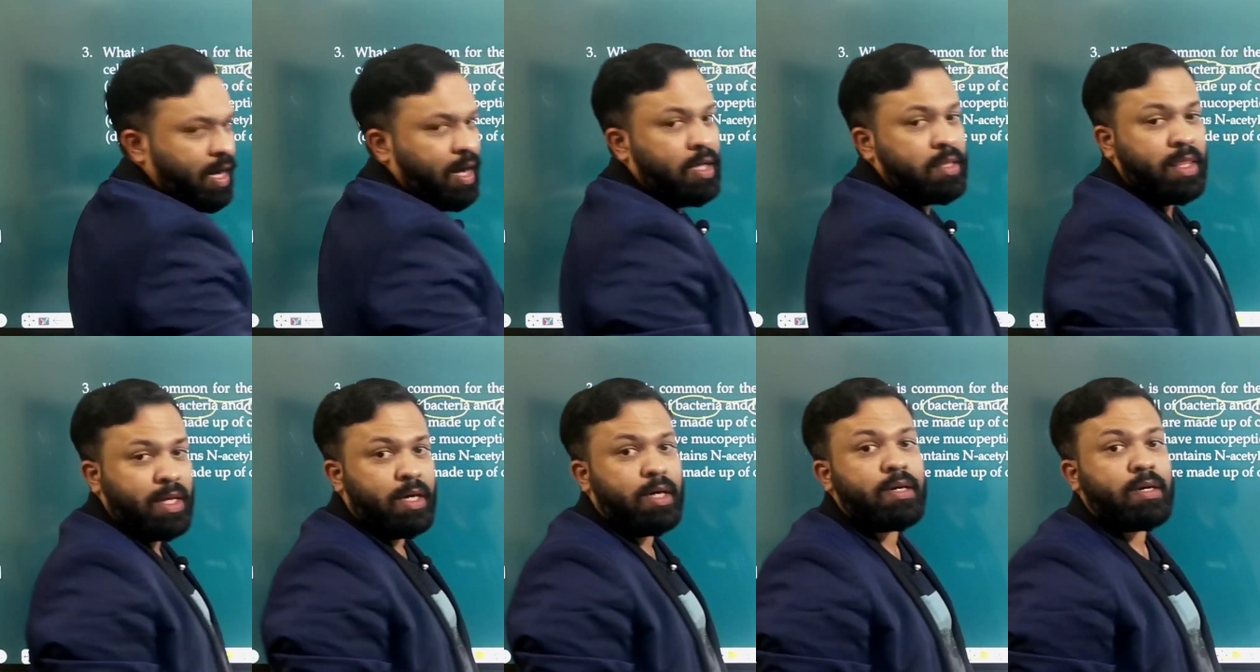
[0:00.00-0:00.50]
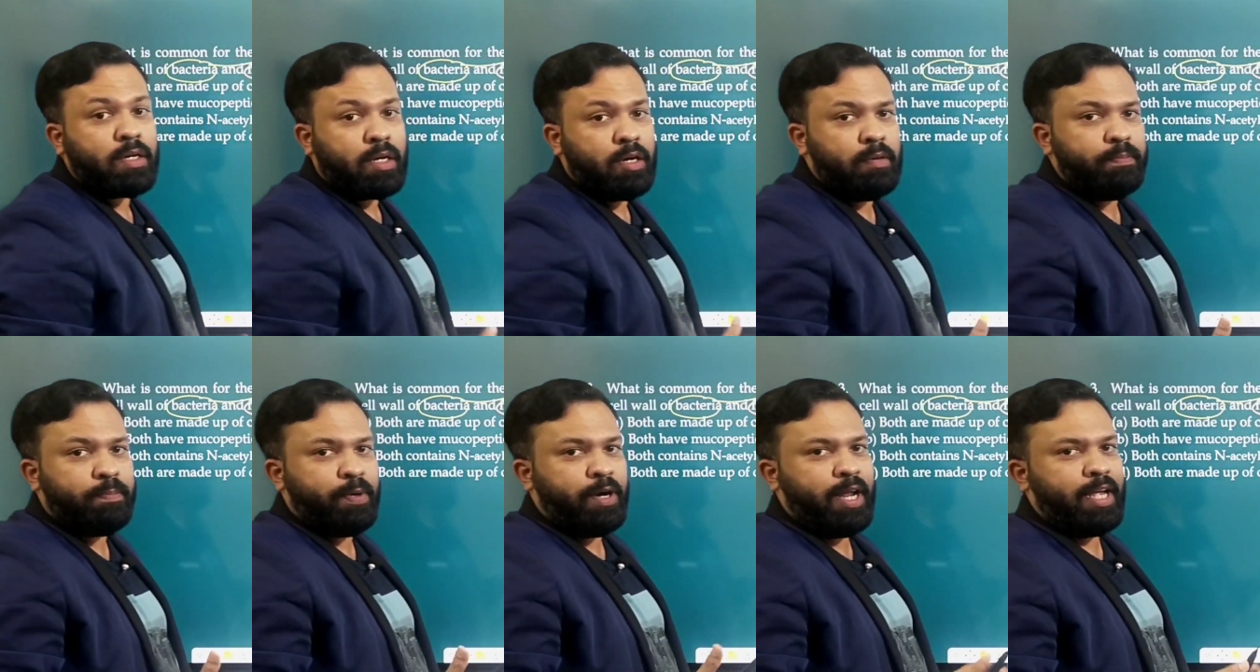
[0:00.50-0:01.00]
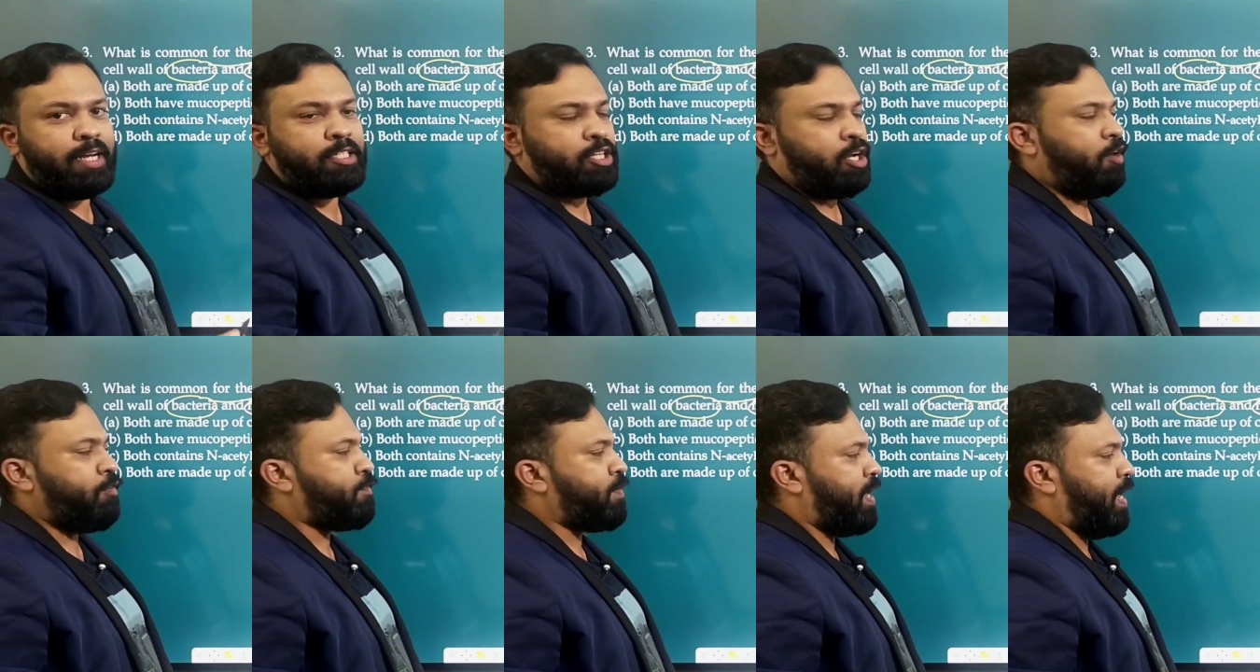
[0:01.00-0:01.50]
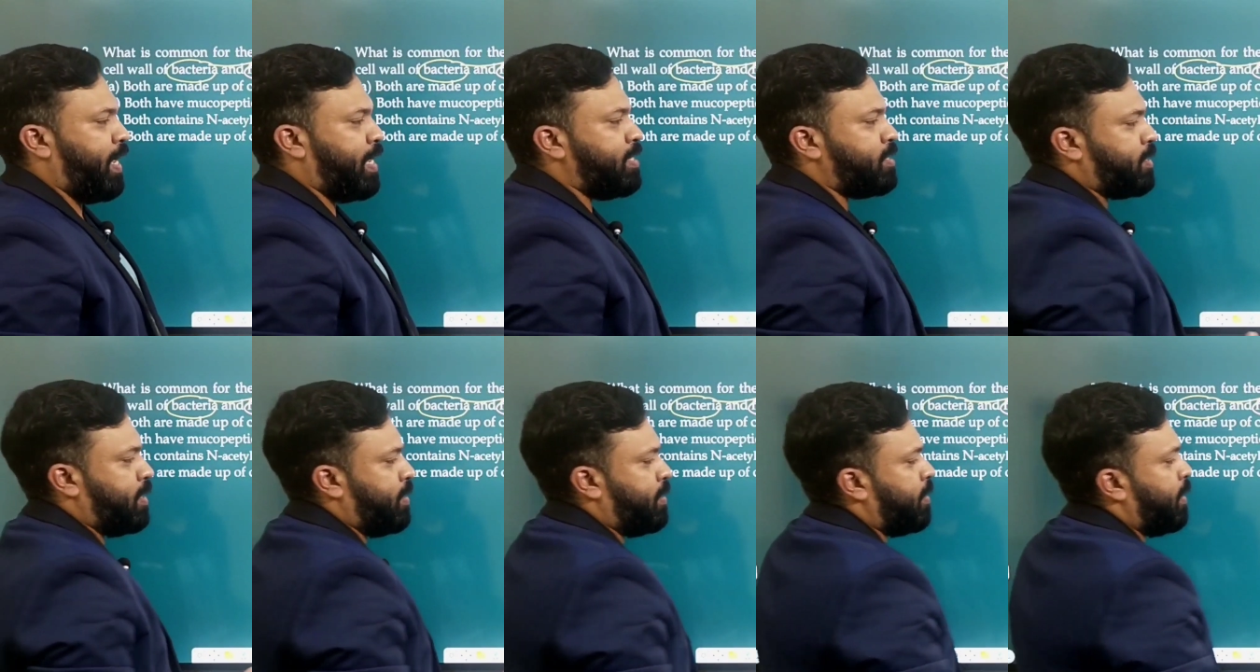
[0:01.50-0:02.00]
the component of
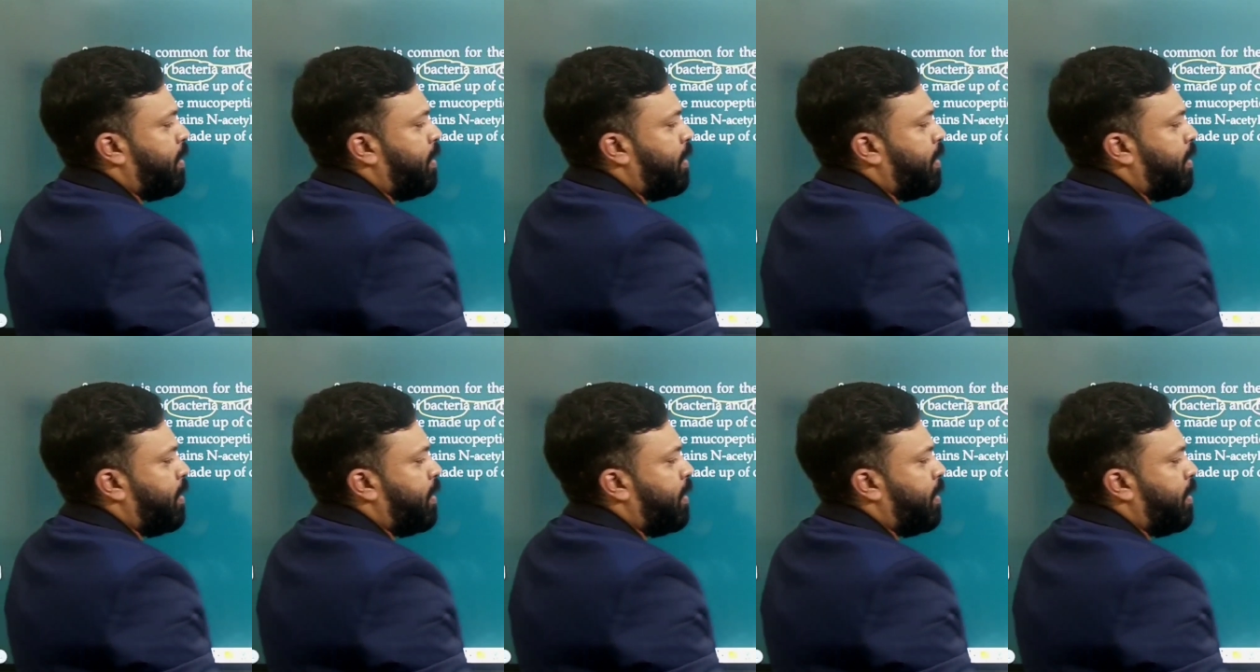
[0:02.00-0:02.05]
chitin?